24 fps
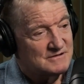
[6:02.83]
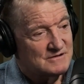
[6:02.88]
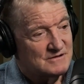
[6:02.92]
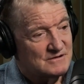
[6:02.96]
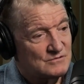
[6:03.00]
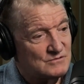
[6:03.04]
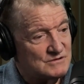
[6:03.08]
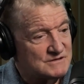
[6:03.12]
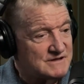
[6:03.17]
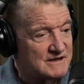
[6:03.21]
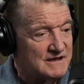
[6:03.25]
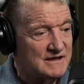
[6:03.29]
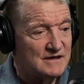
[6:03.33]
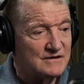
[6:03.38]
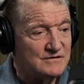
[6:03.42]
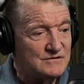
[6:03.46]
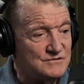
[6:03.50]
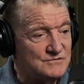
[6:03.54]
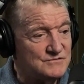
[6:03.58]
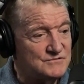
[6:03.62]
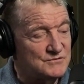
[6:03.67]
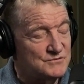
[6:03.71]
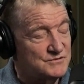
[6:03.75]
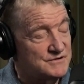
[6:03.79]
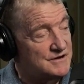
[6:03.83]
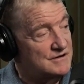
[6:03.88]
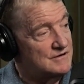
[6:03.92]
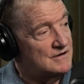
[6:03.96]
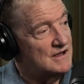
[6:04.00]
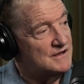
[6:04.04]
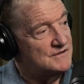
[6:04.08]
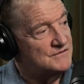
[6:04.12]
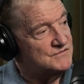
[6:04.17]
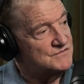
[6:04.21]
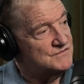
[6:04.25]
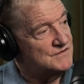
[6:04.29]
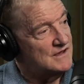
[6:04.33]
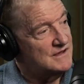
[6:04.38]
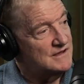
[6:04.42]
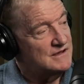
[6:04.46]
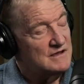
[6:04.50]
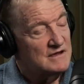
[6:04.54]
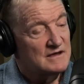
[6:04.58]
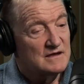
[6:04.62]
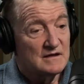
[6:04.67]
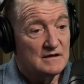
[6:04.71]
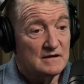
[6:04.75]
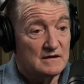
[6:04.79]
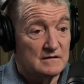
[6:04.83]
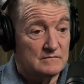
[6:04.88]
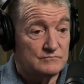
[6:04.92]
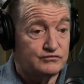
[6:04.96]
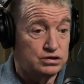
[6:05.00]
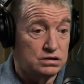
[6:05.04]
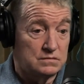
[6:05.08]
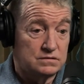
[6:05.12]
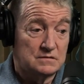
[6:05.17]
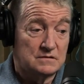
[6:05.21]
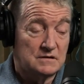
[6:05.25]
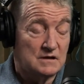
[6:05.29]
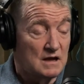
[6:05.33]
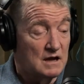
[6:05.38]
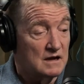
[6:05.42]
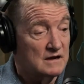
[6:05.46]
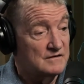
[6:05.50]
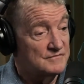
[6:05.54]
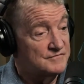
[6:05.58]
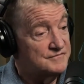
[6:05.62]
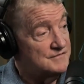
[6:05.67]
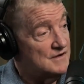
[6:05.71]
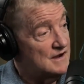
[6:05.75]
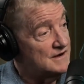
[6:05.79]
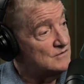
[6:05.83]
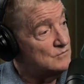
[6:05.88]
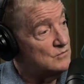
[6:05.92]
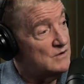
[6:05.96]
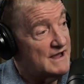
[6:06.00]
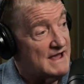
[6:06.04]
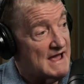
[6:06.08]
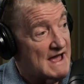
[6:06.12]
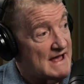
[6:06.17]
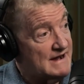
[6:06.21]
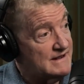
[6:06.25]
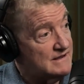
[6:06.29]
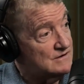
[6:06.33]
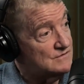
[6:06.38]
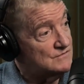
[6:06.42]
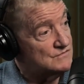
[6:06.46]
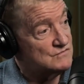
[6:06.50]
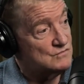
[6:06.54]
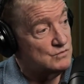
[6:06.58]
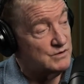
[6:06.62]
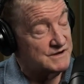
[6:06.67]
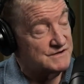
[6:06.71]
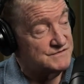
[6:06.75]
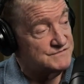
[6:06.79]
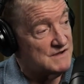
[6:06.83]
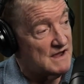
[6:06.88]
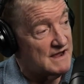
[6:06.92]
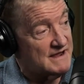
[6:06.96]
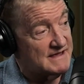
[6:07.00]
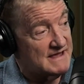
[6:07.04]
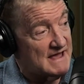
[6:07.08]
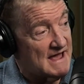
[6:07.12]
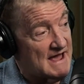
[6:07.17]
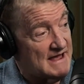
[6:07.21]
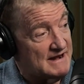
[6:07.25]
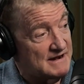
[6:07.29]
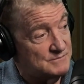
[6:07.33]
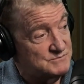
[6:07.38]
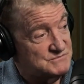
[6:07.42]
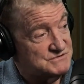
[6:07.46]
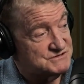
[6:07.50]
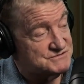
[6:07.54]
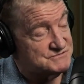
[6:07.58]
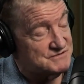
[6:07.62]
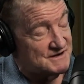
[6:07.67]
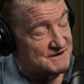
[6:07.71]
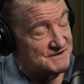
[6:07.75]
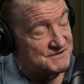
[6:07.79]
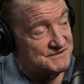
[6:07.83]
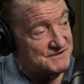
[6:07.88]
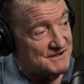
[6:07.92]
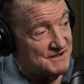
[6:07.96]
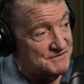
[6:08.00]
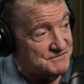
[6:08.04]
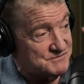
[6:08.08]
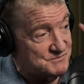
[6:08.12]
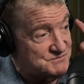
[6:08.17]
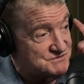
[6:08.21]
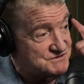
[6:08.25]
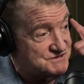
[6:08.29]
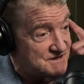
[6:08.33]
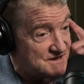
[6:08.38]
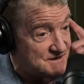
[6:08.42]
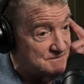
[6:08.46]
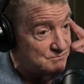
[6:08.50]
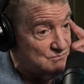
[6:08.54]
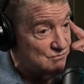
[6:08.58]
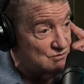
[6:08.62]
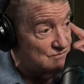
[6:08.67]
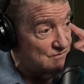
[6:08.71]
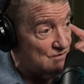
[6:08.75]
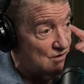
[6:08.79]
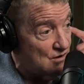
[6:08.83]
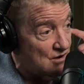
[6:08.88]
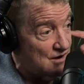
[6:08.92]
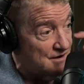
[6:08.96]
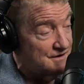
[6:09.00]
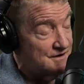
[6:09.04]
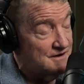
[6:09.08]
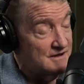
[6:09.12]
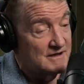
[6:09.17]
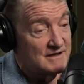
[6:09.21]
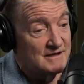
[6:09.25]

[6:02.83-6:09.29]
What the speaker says: what the hell are you doing here? And I used to say, I'm going to find a way out of here as quick as I can. I'm just trying to sell some shit and move on,